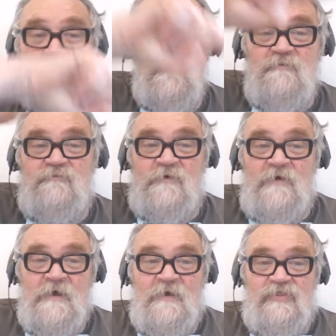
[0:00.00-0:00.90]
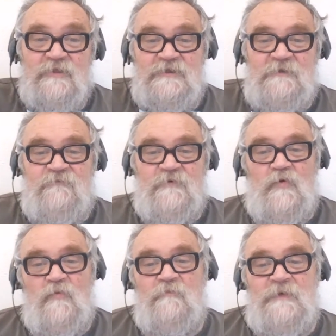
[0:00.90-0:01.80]
over the
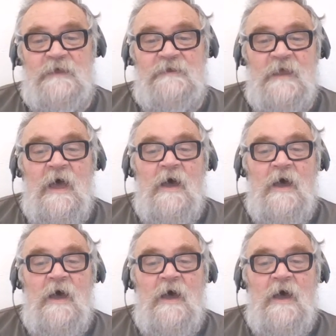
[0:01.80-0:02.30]
difficult bit,